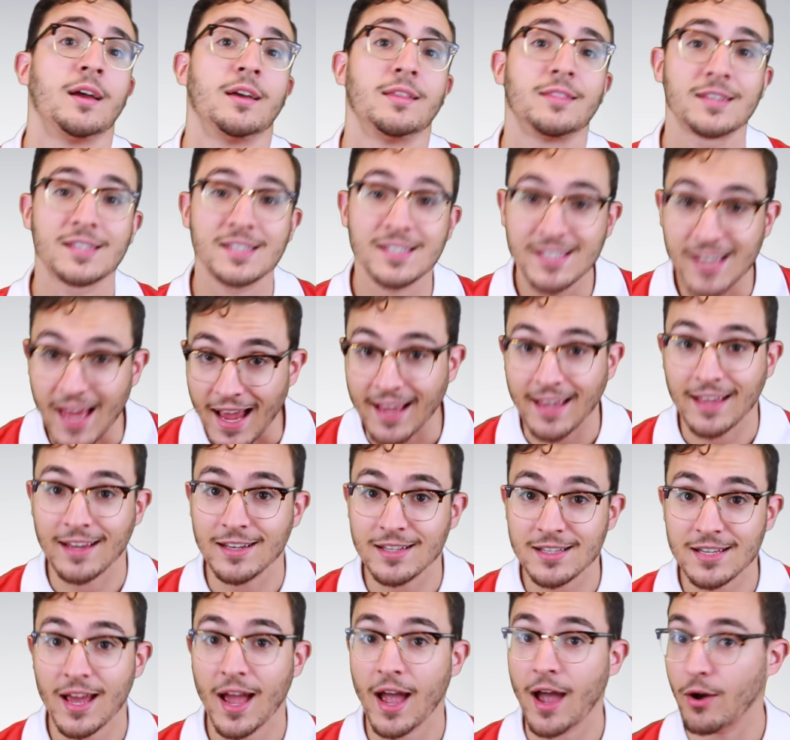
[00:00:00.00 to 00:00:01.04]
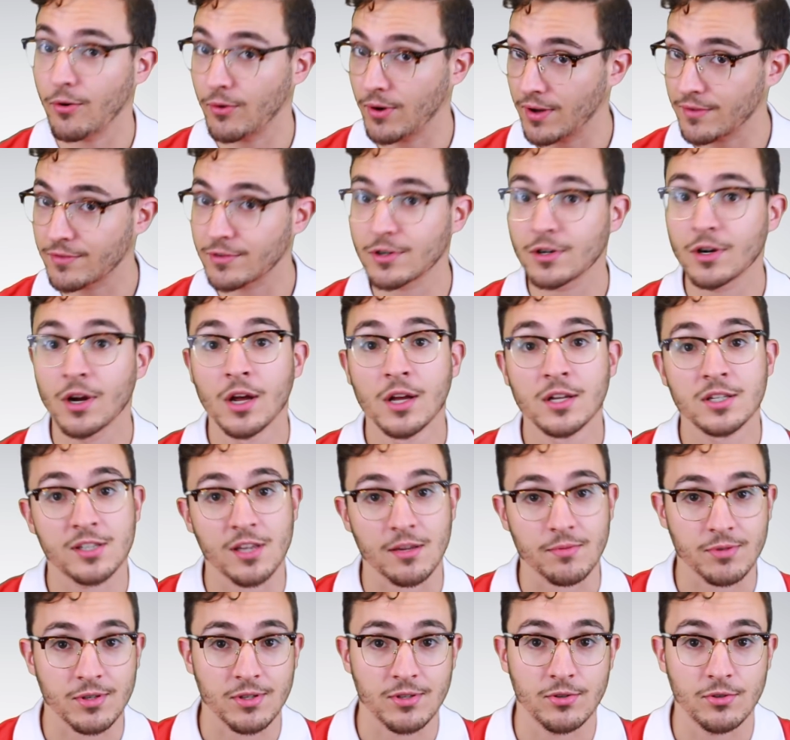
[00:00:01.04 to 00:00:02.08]
In the second, however,
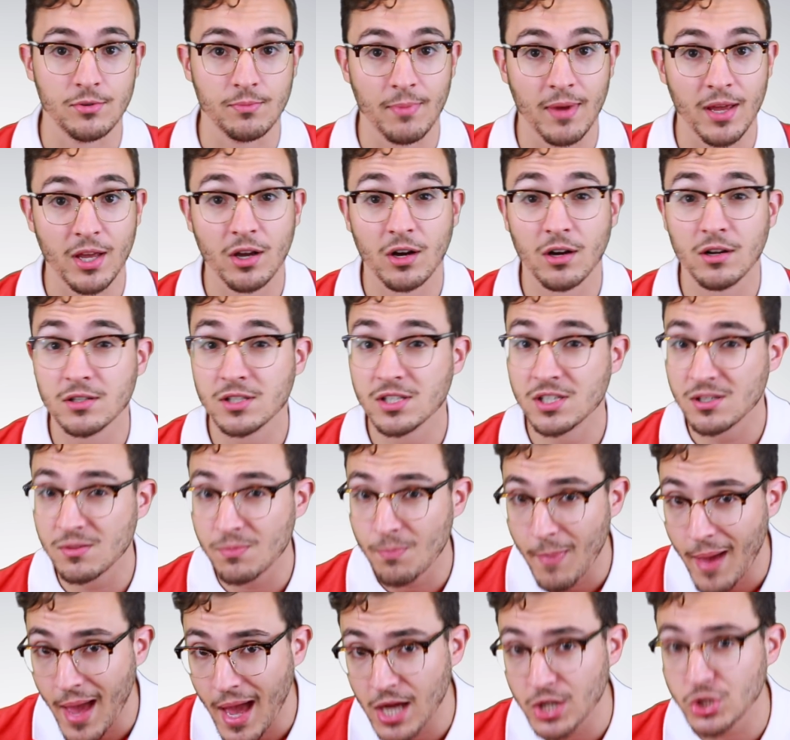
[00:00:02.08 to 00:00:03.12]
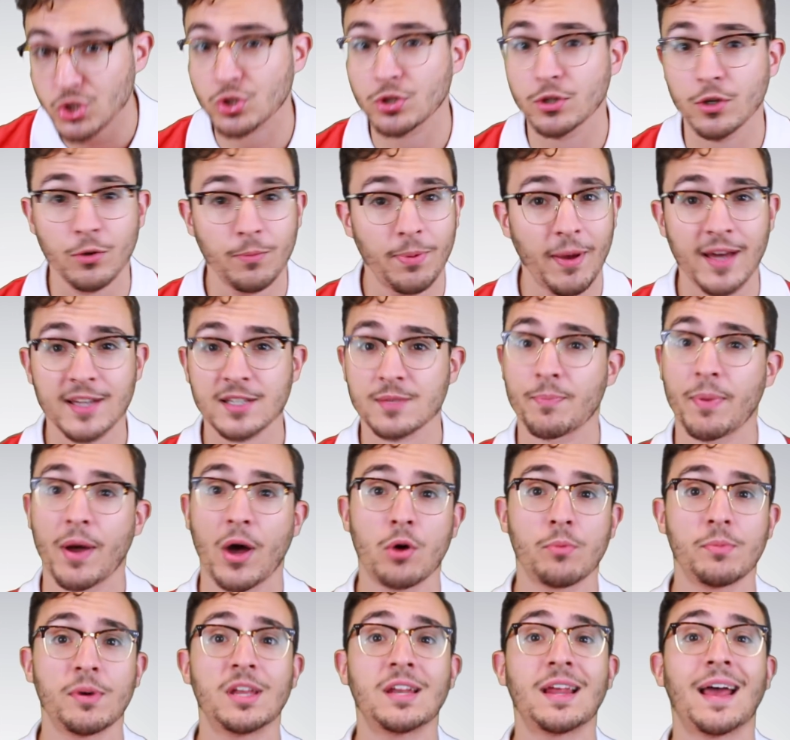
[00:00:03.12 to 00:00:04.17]
substitute Maicon smashed low pass
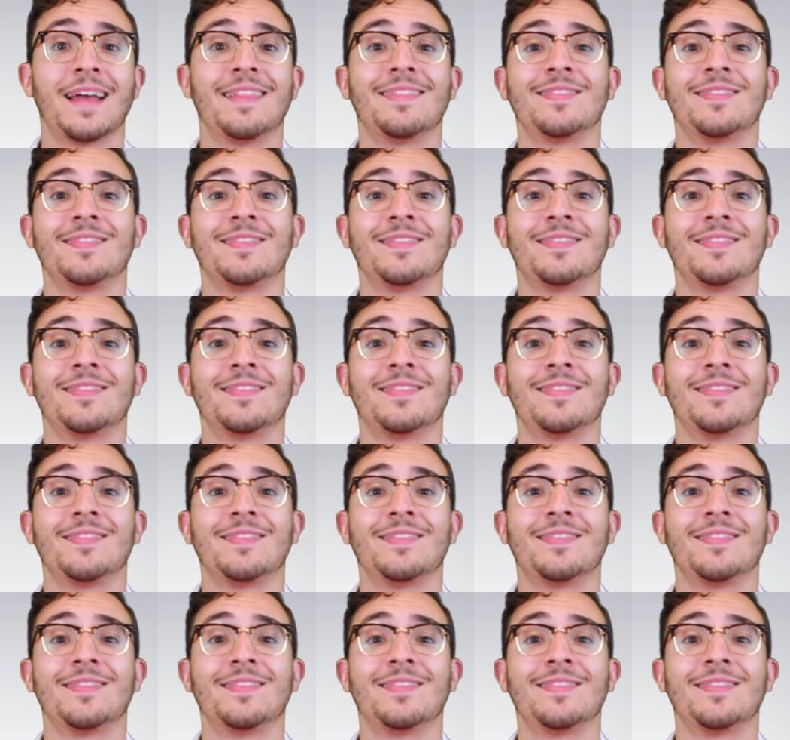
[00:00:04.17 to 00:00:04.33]
Baumann,